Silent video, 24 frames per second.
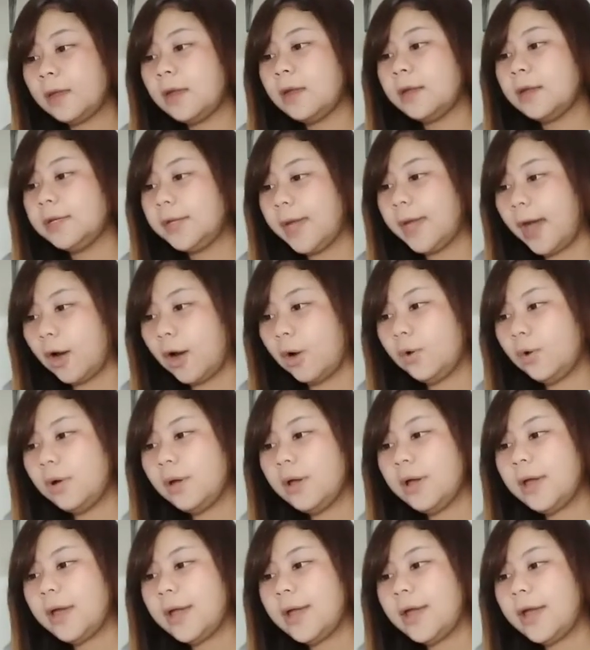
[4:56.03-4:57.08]
Now,
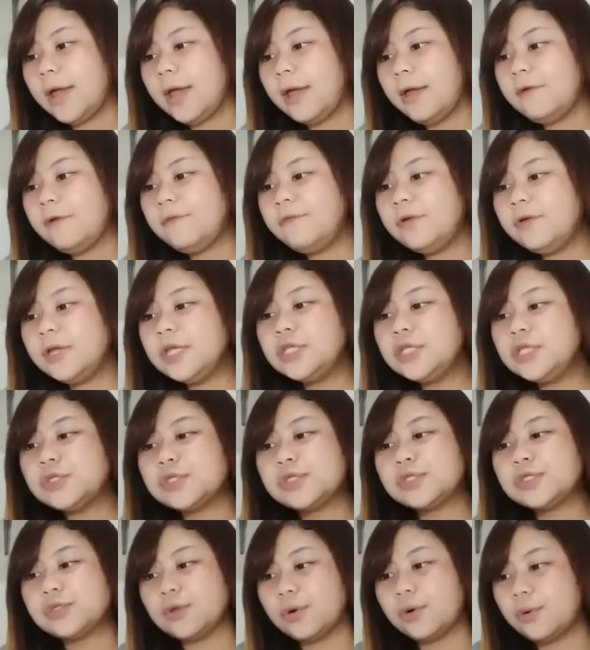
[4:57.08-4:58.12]
every news
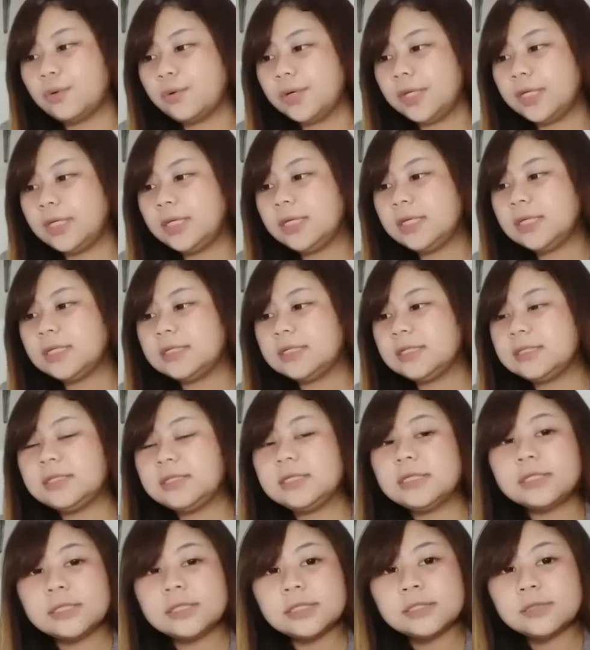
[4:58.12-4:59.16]
story is
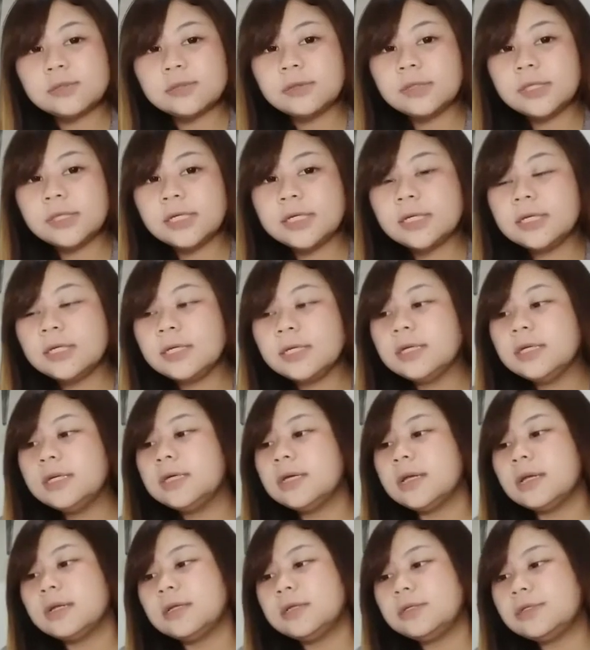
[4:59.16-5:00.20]
necessarily
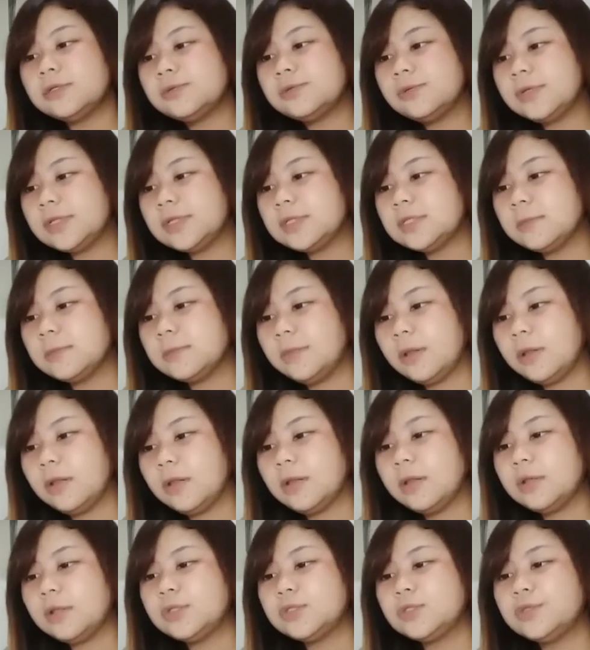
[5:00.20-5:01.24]

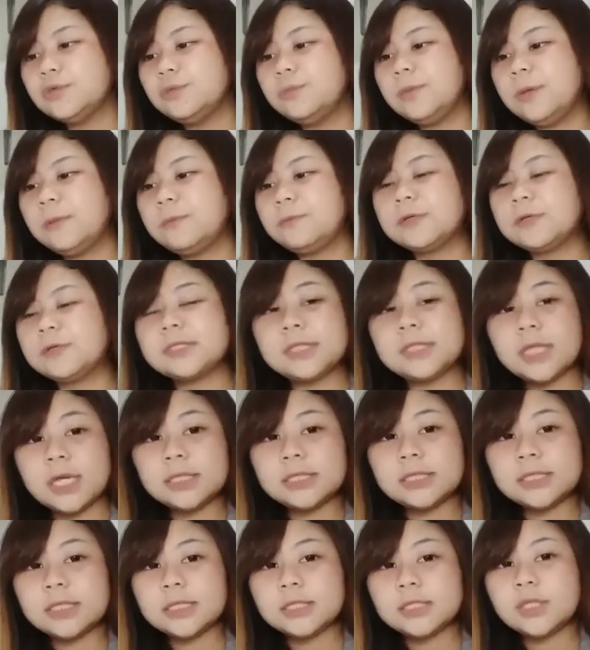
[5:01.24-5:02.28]
suitable to be
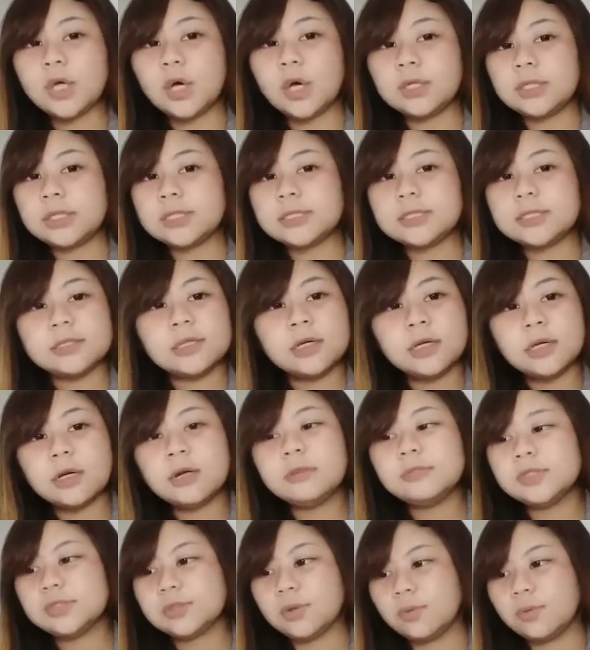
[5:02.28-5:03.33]
presented on Instagram
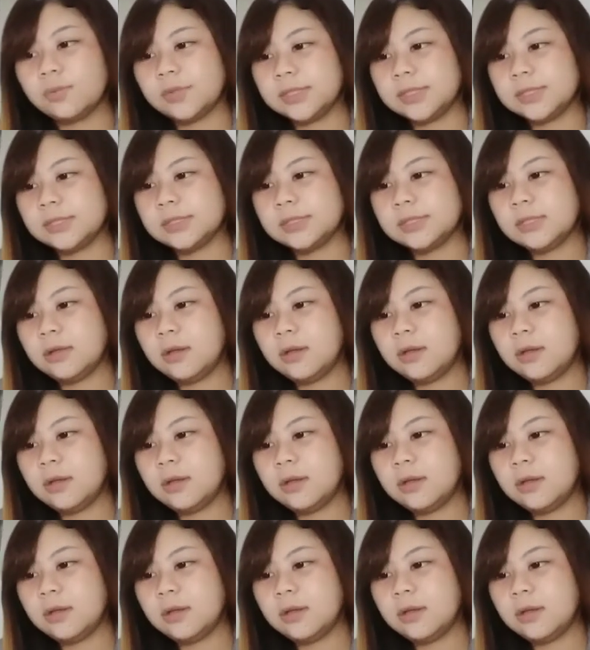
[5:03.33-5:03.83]
stories.